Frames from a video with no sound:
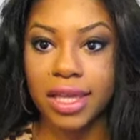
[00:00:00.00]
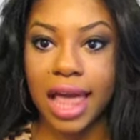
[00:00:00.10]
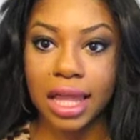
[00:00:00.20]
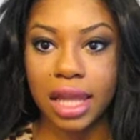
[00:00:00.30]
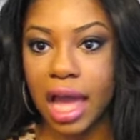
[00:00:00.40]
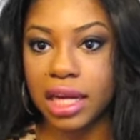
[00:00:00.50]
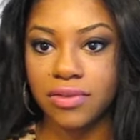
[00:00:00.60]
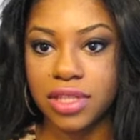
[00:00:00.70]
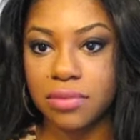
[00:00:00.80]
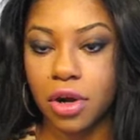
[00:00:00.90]
that line
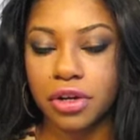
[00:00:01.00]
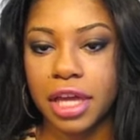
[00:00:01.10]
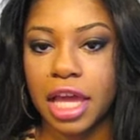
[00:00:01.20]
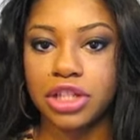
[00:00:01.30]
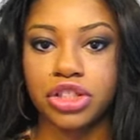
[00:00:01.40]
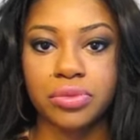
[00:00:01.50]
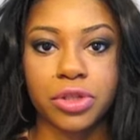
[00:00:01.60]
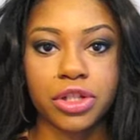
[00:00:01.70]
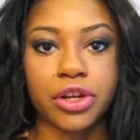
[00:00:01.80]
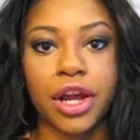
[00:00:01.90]
of demarcation
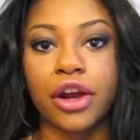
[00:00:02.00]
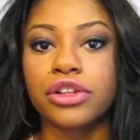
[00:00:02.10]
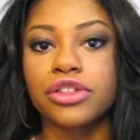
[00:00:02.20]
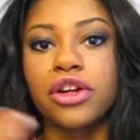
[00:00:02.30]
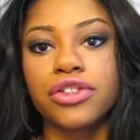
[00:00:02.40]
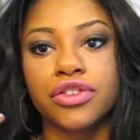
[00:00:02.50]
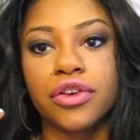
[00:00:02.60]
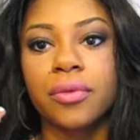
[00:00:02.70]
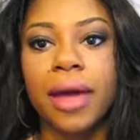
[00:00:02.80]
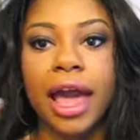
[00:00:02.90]
when your hair starts to
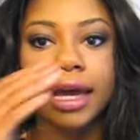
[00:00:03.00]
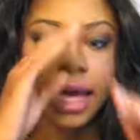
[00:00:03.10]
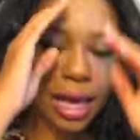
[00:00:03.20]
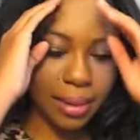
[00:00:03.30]
grow back,